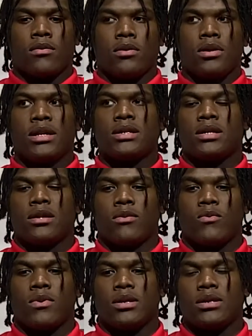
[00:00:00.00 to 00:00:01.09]
listening to
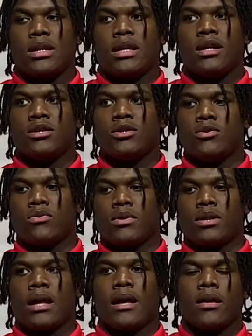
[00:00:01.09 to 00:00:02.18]
what he's doing,
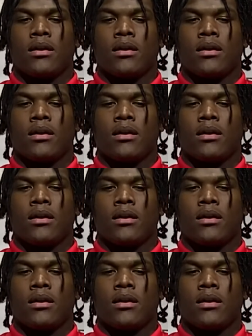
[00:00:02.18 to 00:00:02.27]
like